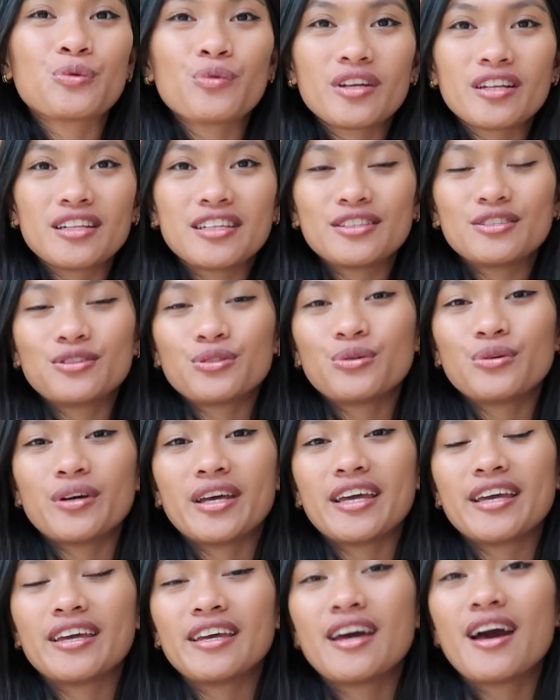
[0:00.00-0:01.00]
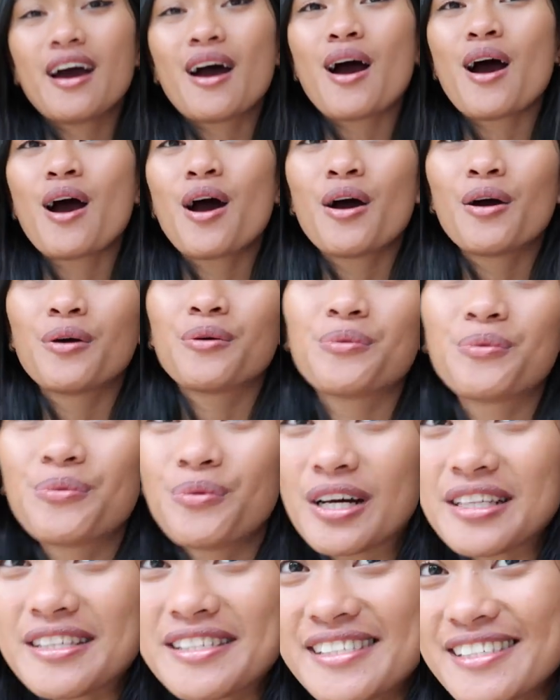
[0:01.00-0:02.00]
quickly do a
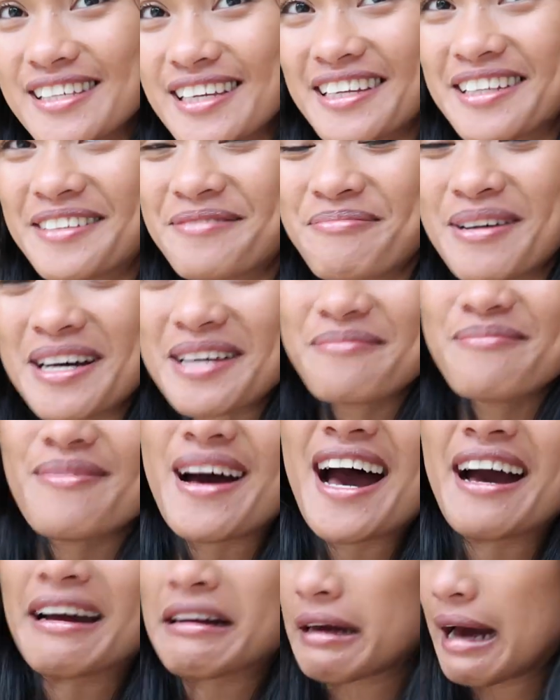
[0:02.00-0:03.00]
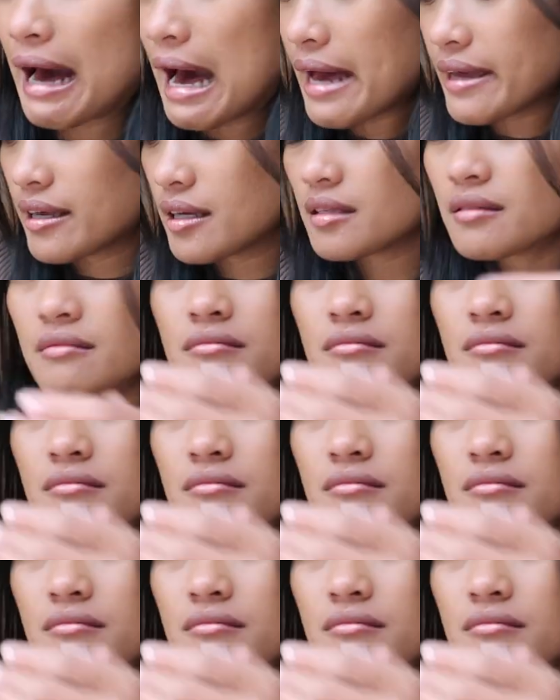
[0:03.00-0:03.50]
what's in my bag. Ay!